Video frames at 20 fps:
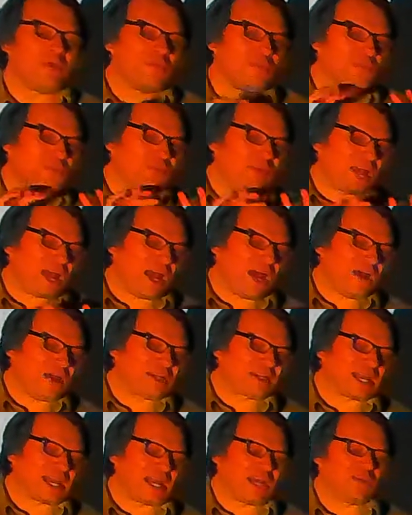The Art
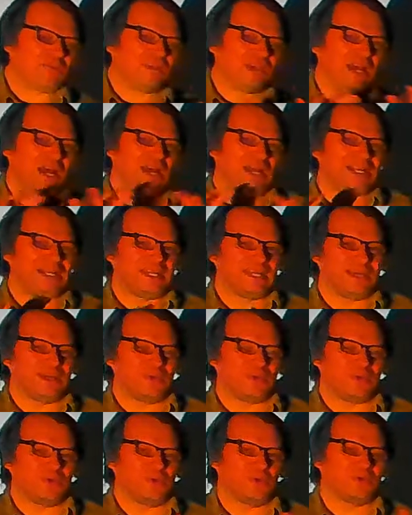Gallery idea,
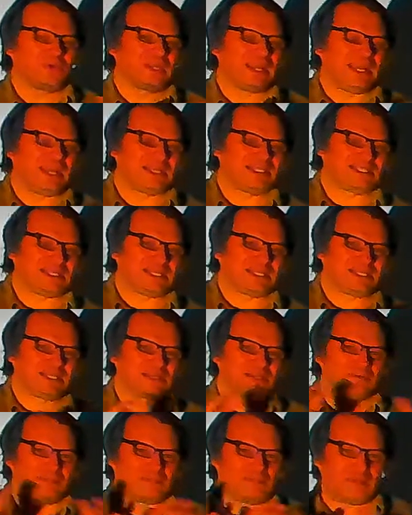though, takes it
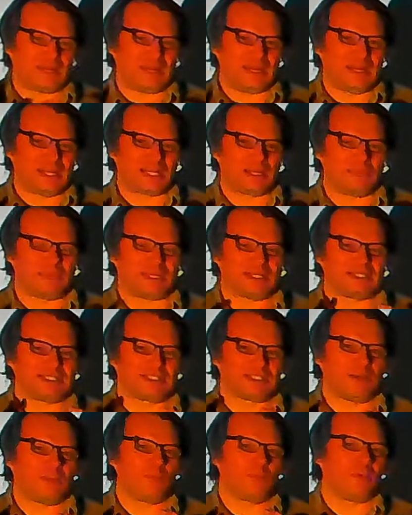a little bit
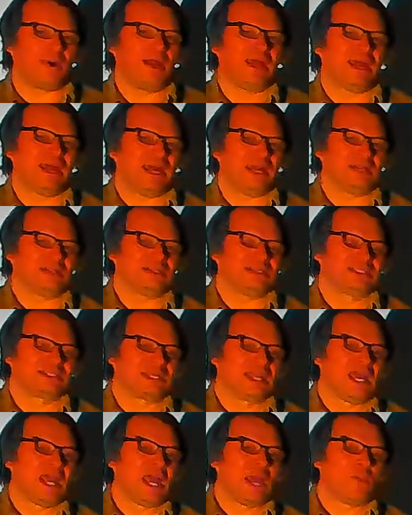somewhere else
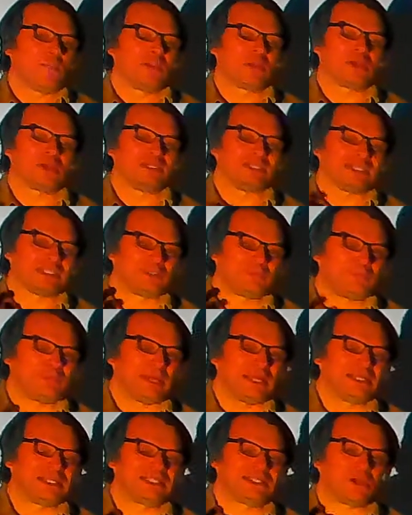because it's
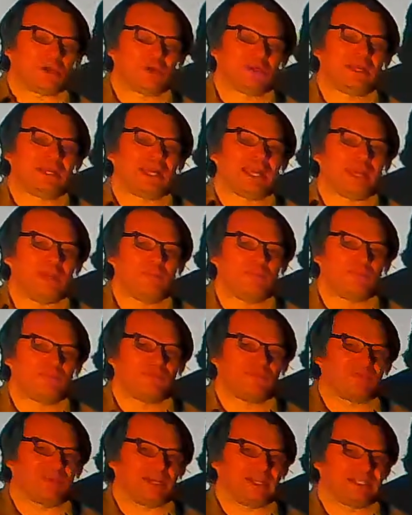based on an
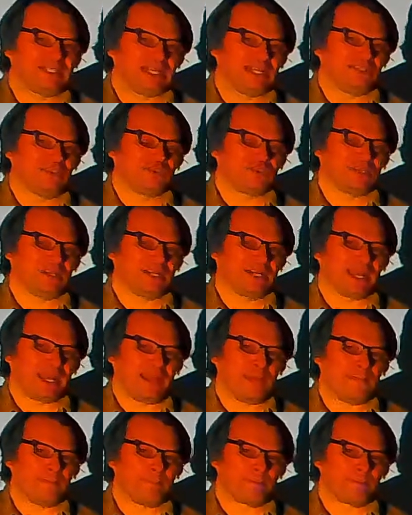improvisation game.